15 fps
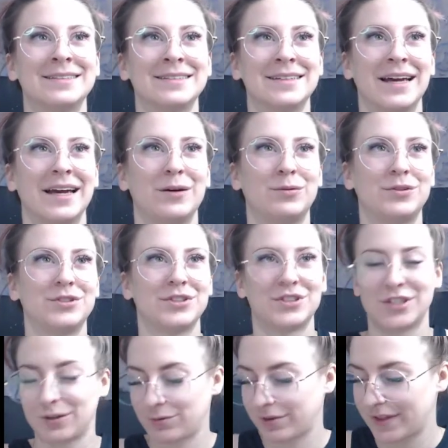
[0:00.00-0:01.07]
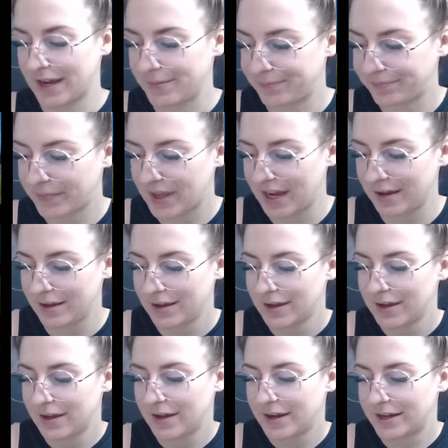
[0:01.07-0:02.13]
Okay, we'll just stick with that. Okay,
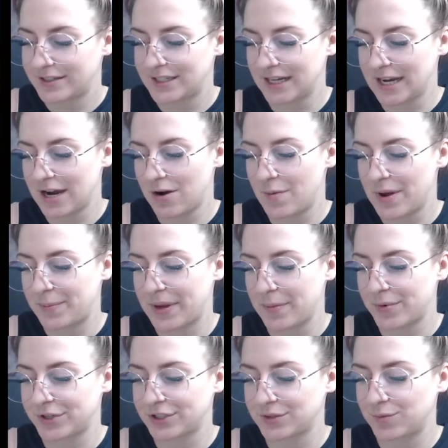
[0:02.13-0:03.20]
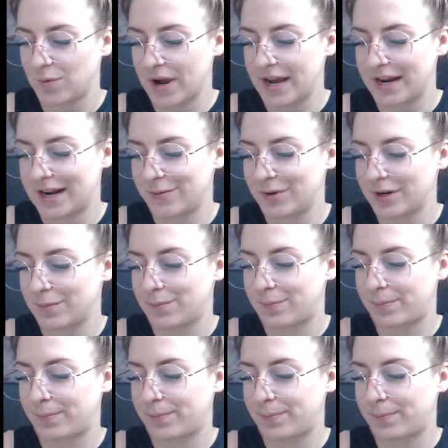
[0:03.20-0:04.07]
and see how my paintbrush is wet, and I'm gonna